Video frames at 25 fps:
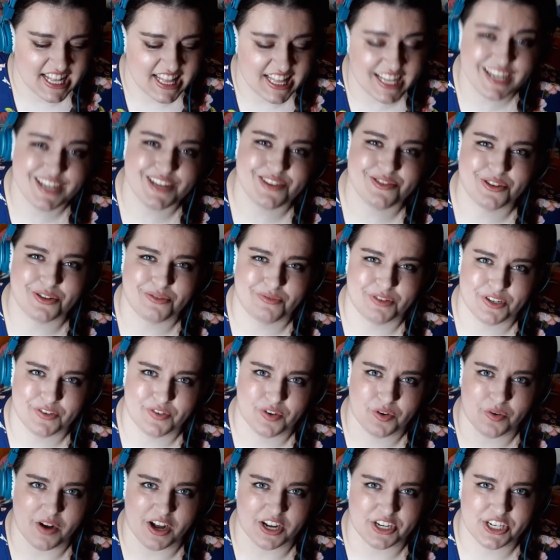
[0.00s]
Thank you so much
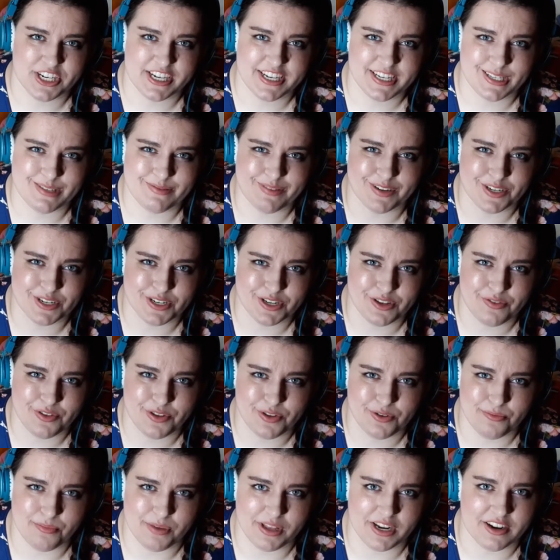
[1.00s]
for watching, especially if
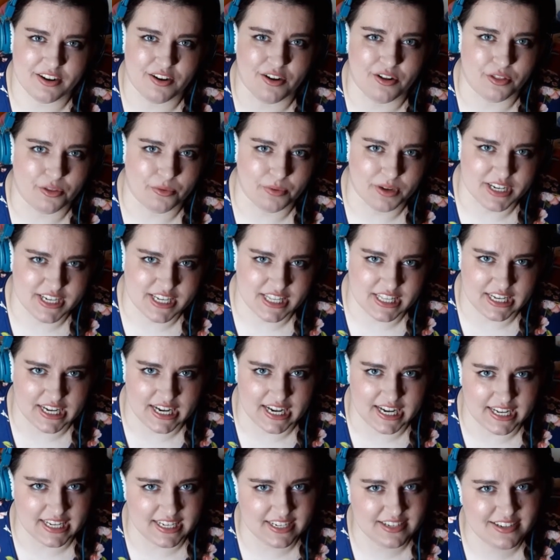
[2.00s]
you made it all the way to the
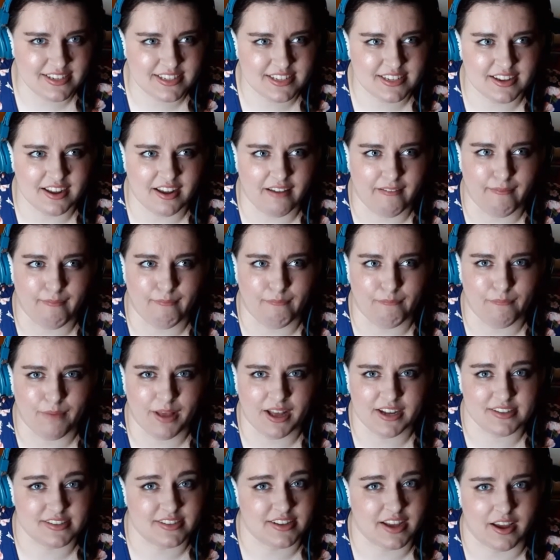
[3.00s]
end,
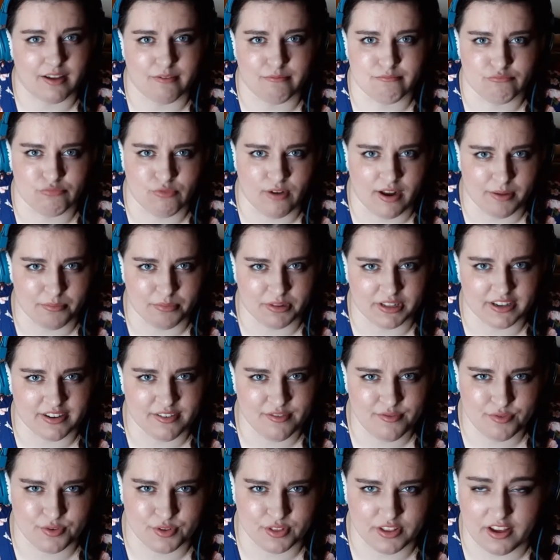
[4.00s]
as I am
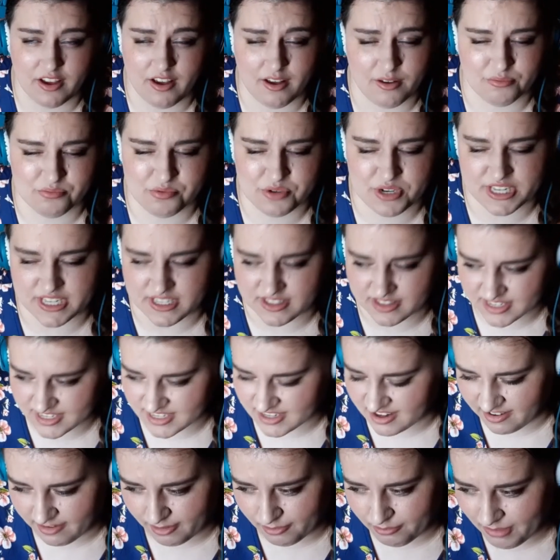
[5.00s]
rambling for the umpteenth
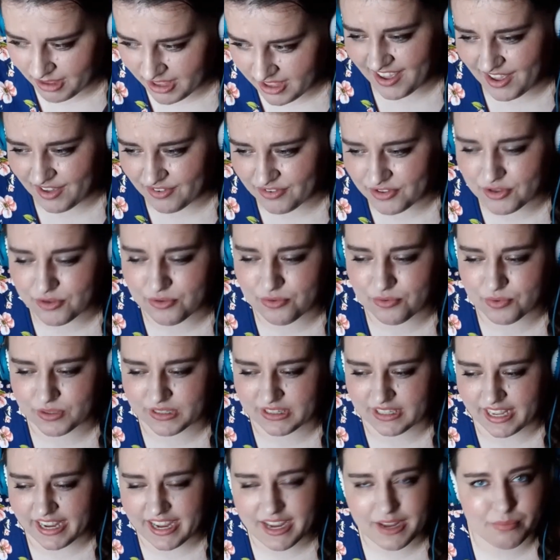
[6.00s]
time. If you
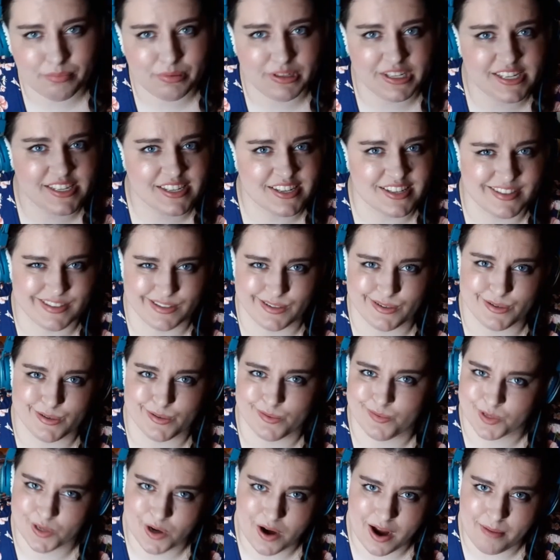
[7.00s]
would like, please consider
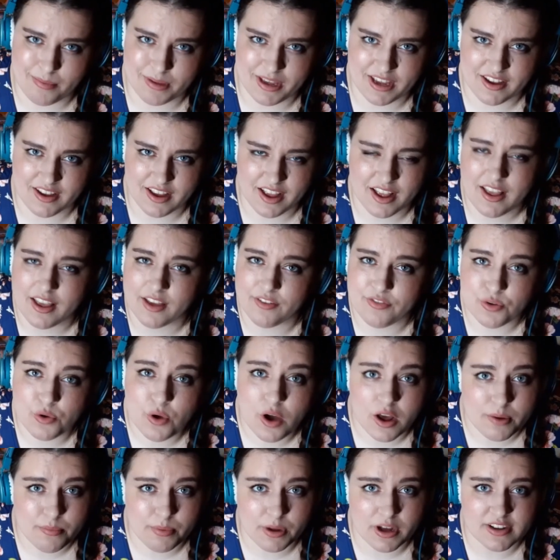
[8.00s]
subscribing. If you
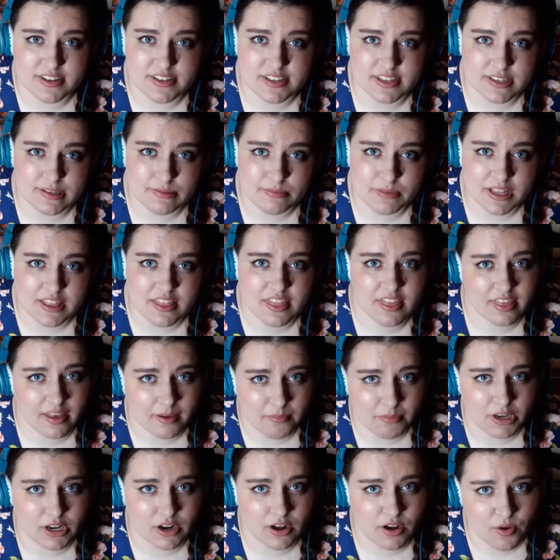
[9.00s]
got a box this month,
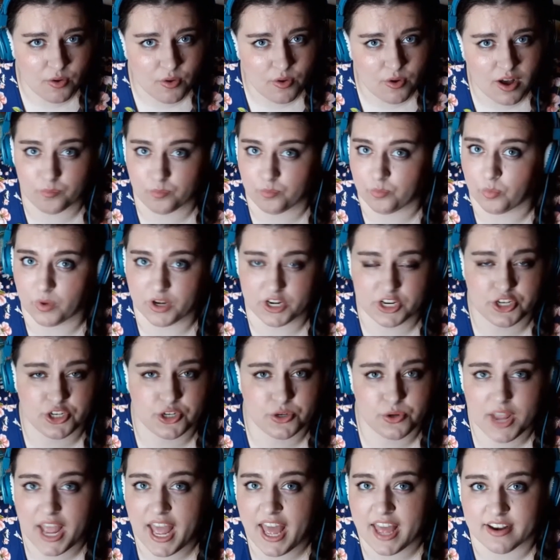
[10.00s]
let me know. What did
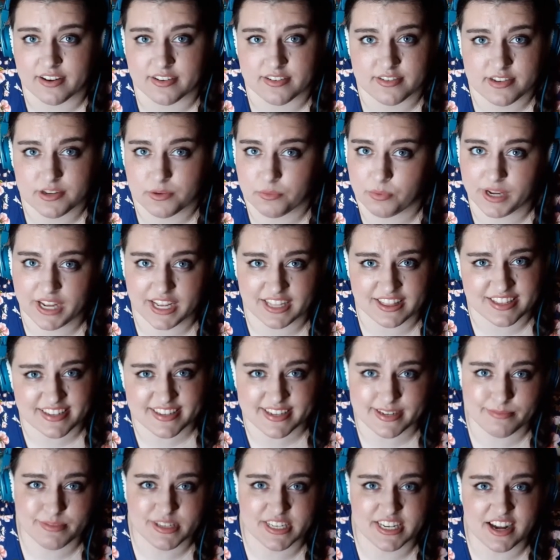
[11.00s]
you get? Did we get the
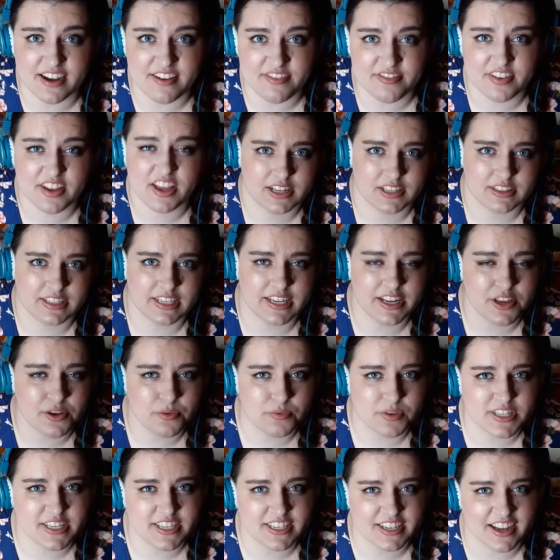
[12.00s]
same stuff? Thank
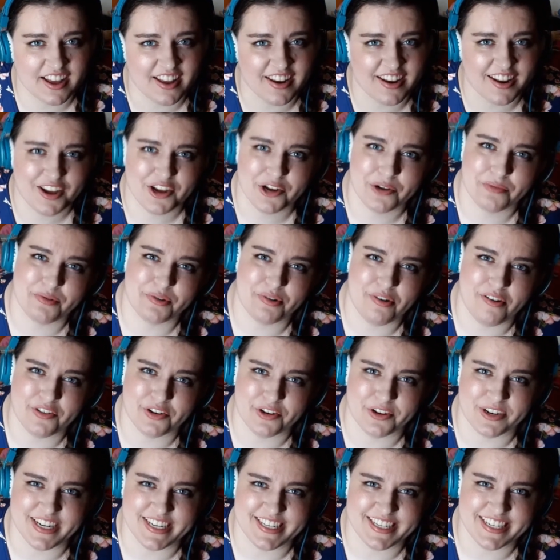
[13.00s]
you once again. I hope you have a
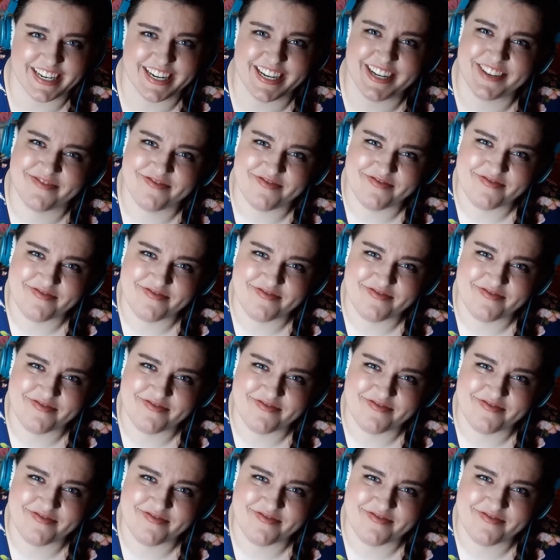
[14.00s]
great day.